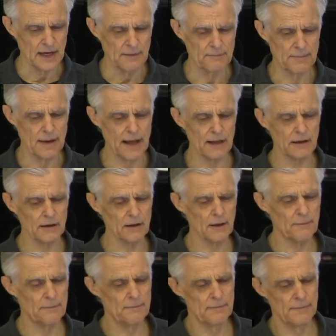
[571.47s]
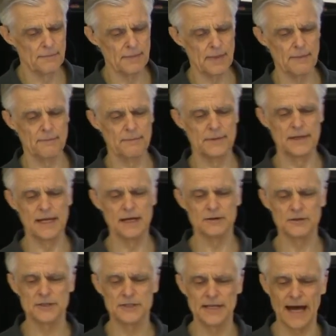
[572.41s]
Bel
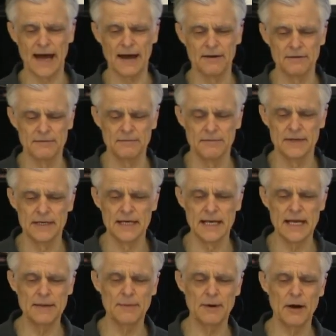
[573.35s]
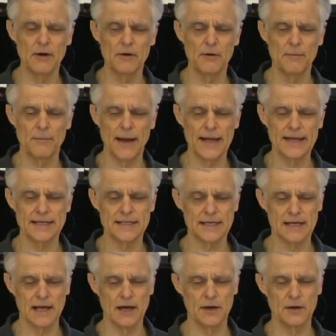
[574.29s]
kneels down, Nebo
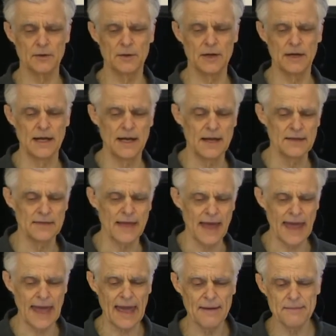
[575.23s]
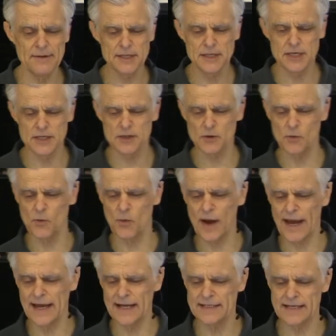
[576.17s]
bends low, the images
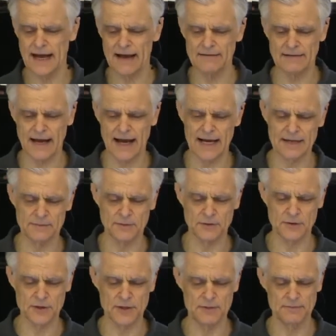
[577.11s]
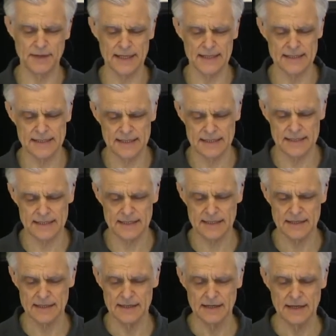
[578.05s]
weigh down animals and
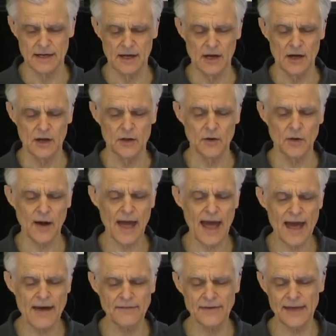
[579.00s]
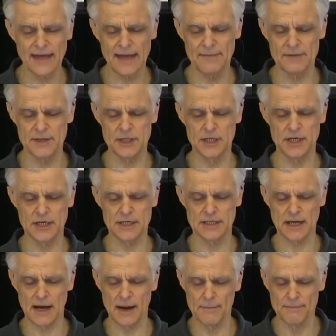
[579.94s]
beasts. Your heavy
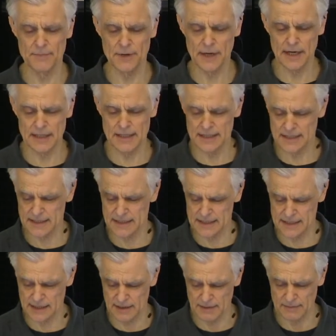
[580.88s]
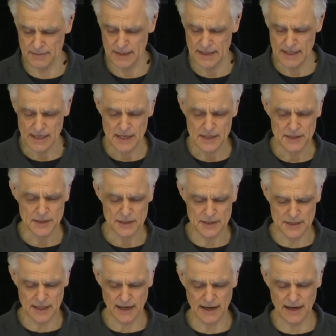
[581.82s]
images are burdensome to
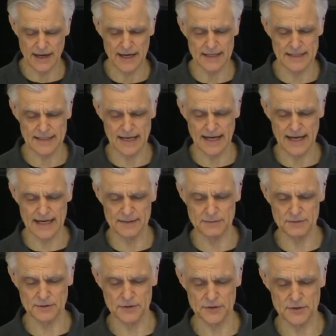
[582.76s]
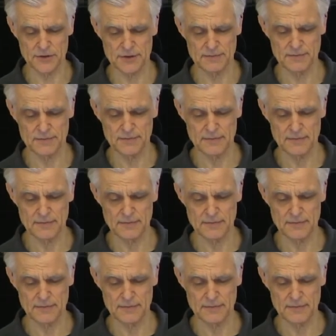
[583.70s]
tired animals.